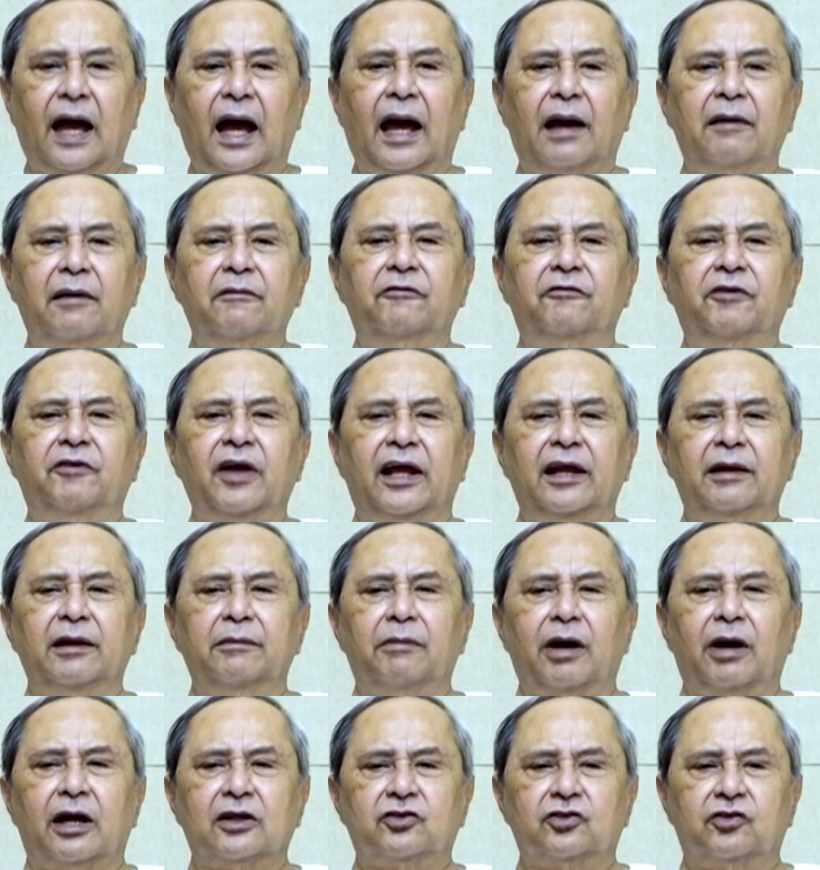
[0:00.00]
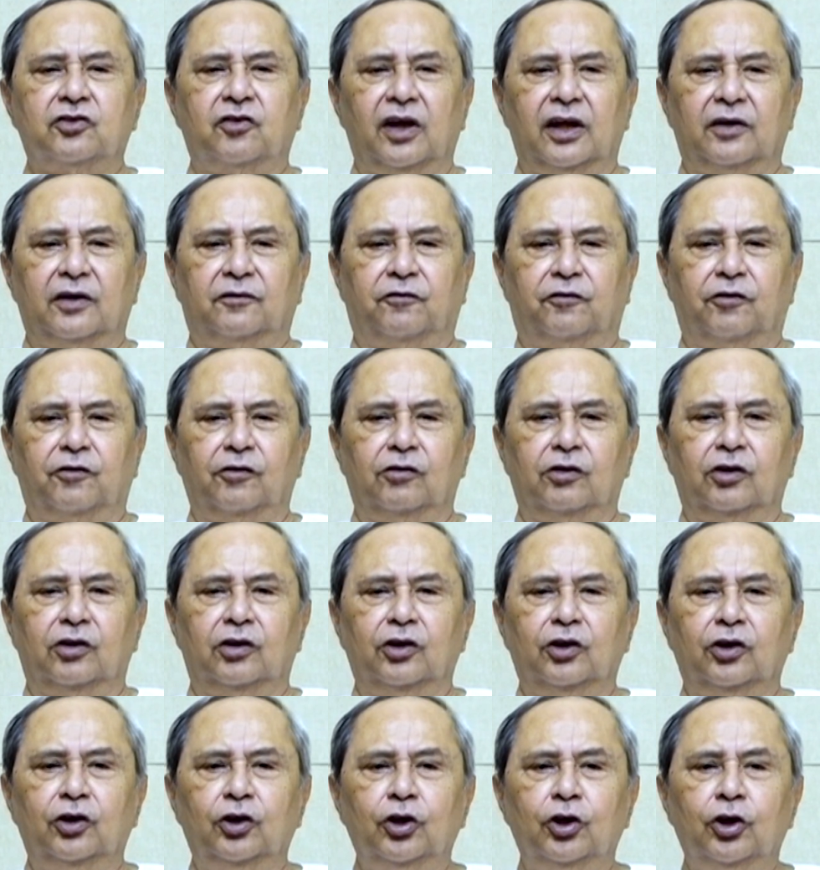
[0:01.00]
I am very much grateful
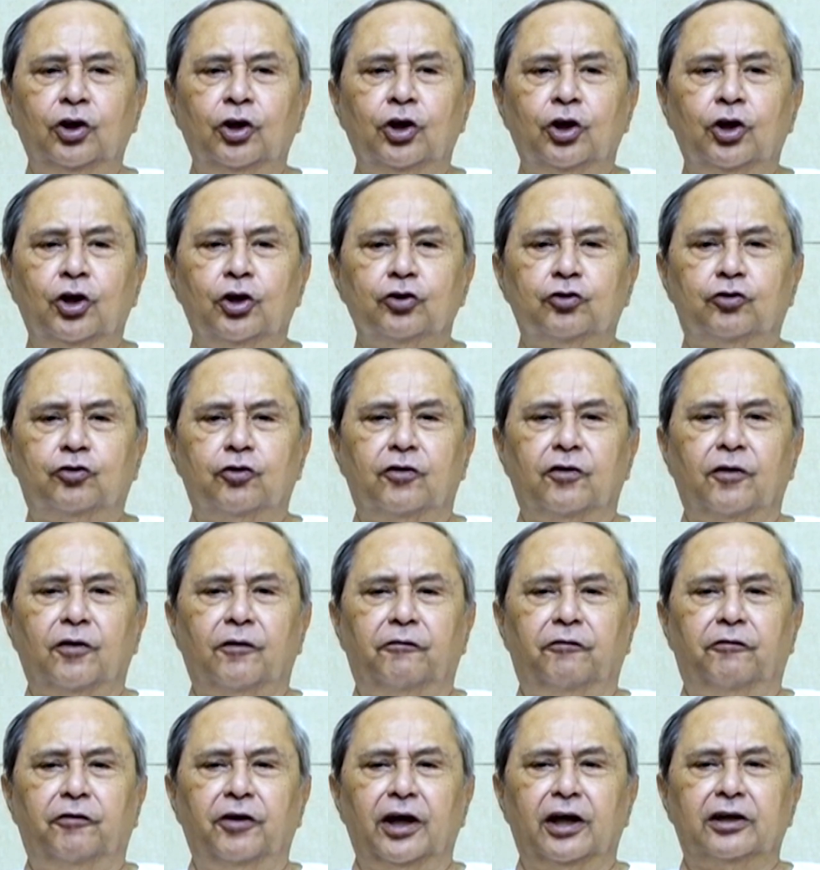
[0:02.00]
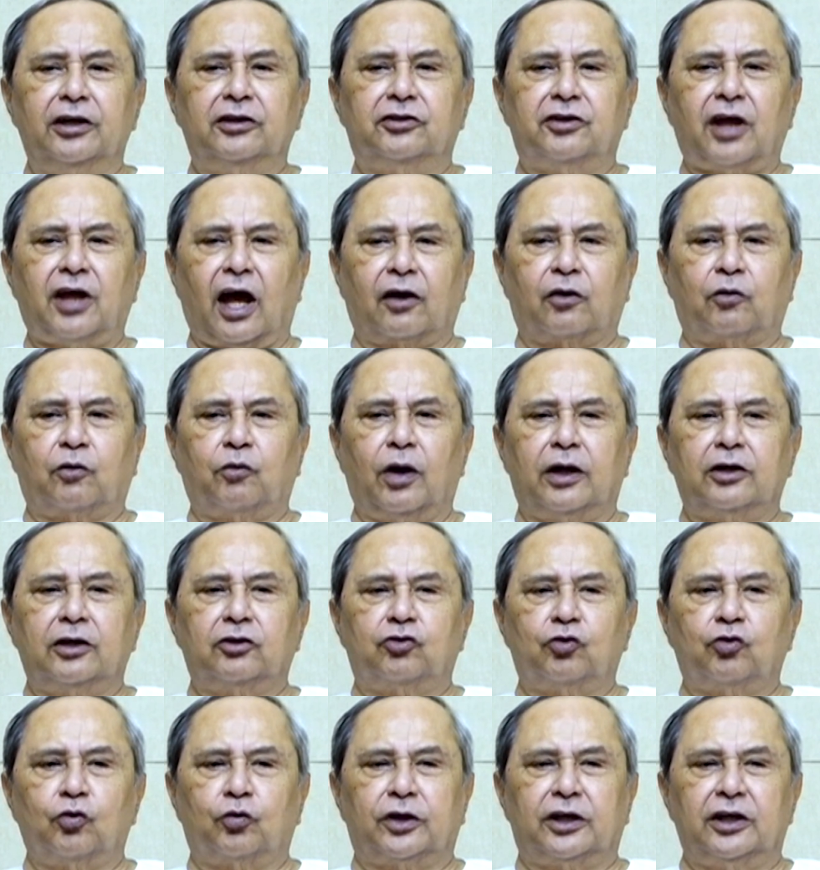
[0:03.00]
to revered
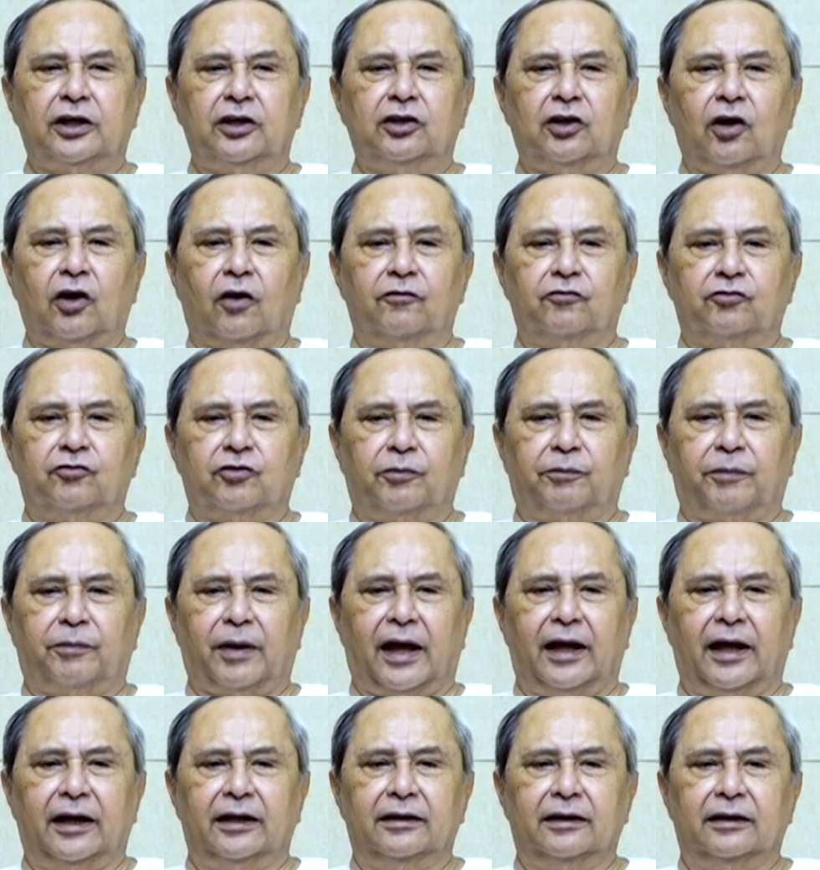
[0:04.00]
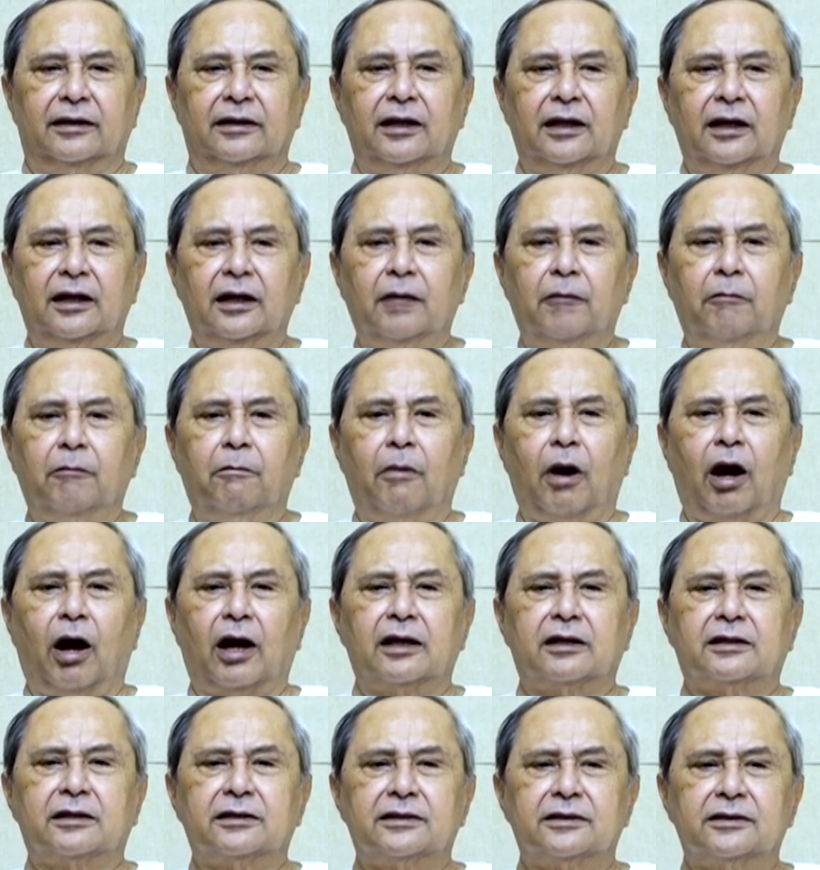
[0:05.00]
Takwa Tokida of Japan,
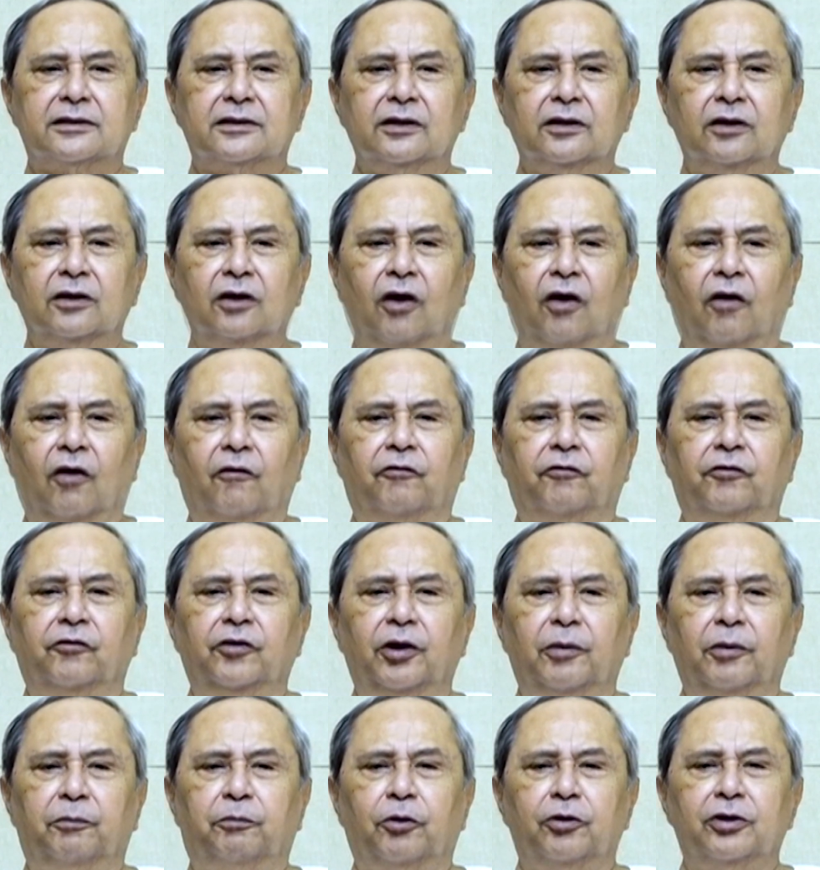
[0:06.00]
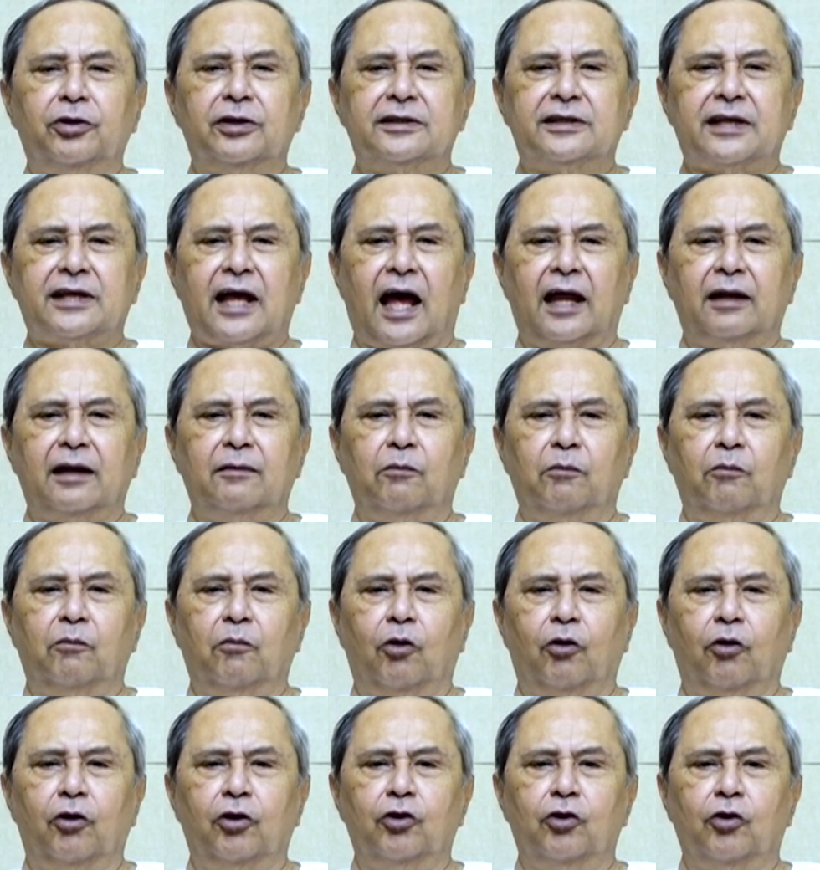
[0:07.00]
monks of Nipponzan